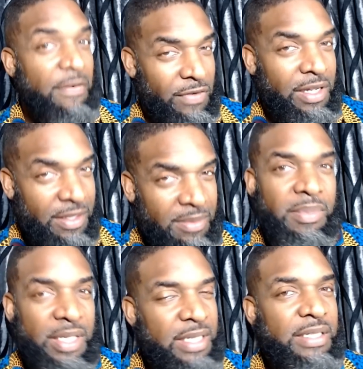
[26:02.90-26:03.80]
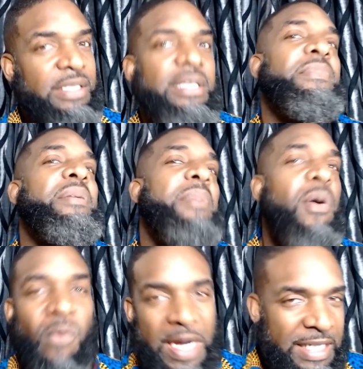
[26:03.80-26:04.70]
Africa, because there's something
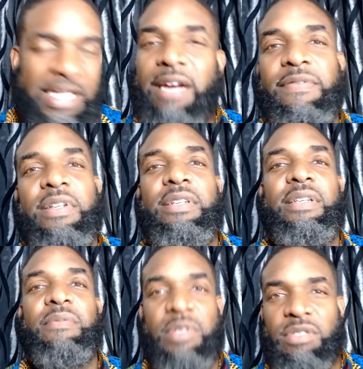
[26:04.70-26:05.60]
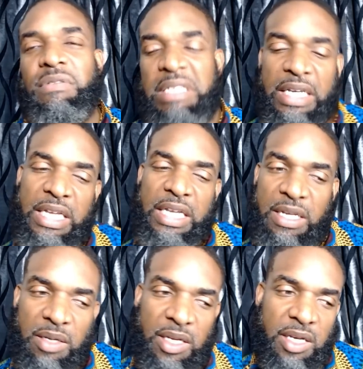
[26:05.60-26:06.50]
about West Africa that once you get
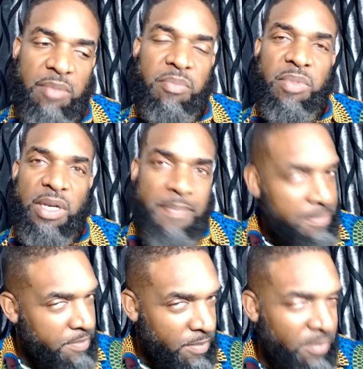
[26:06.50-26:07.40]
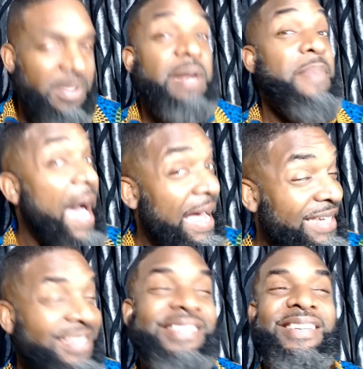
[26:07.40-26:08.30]
in the
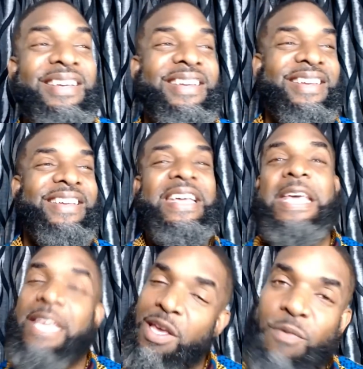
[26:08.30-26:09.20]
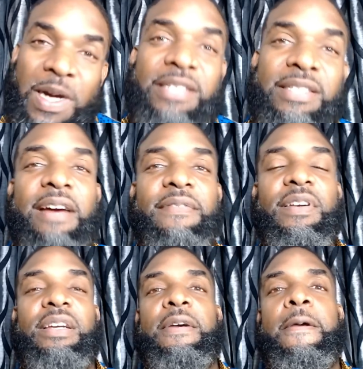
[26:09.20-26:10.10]
pocket in West
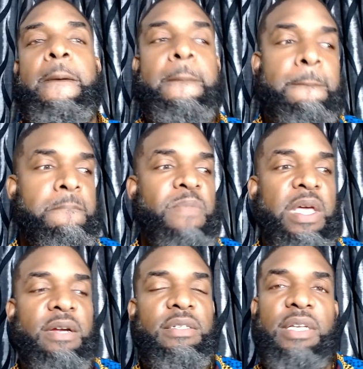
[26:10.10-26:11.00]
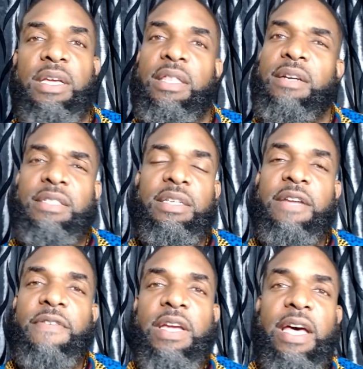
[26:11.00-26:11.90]
Africa, there's a
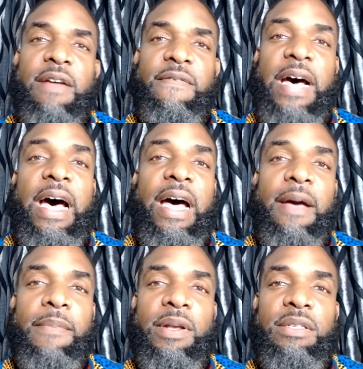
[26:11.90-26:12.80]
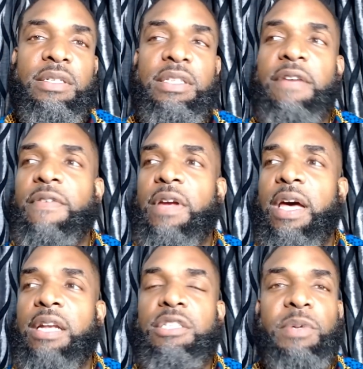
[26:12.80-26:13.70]
different kind of vibe, and it's a different
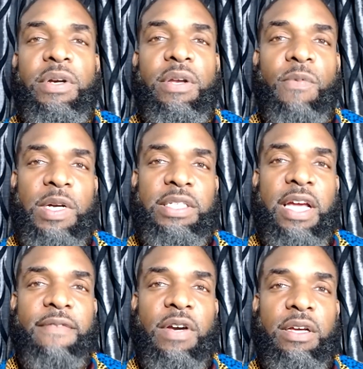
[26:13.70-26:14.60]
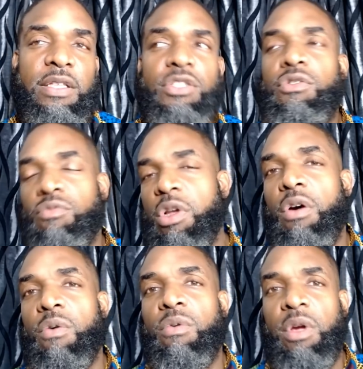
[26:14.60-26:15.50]
kind of spirit in West Africa that you
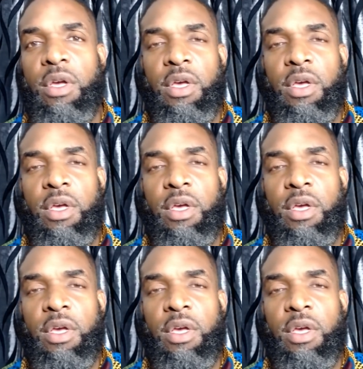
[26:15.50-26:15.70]
know,